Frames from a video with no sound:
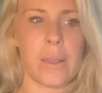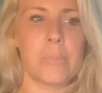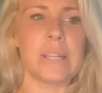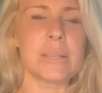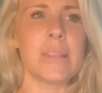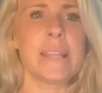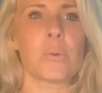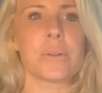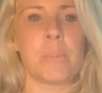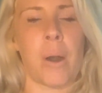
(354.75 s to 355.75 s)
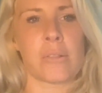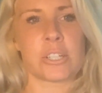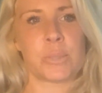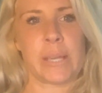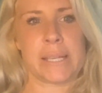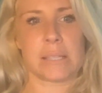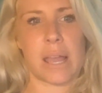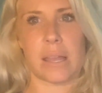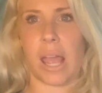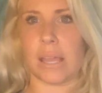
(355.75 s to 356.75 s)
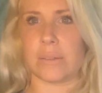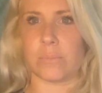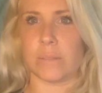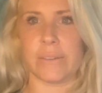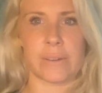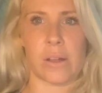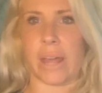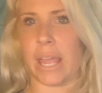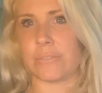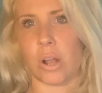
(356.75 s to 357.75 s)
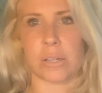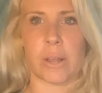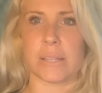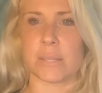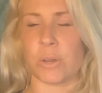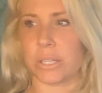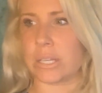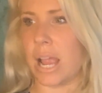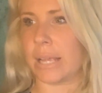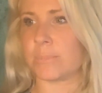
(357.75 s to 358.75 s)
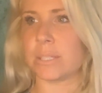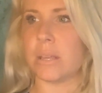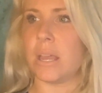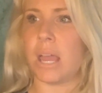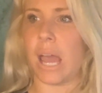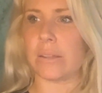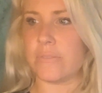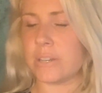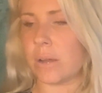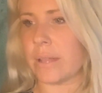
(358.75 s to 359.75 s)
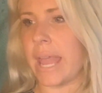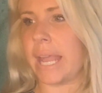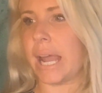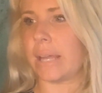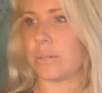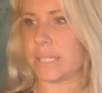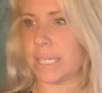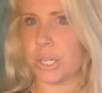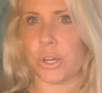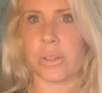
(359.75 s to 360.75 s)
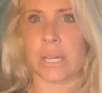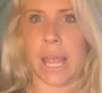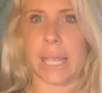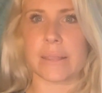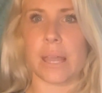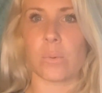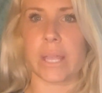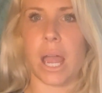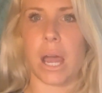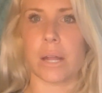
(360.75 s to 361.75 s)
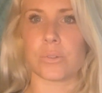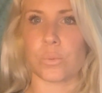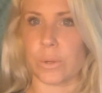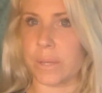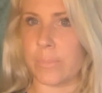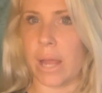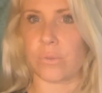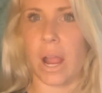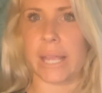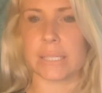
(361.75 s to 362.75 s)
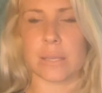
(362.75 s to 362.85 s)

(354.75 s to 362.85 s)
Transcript: But something that really bothers me is I live in LA. I've talked about this a million times. I live in LA. I was here the night that we had the really bad riots. I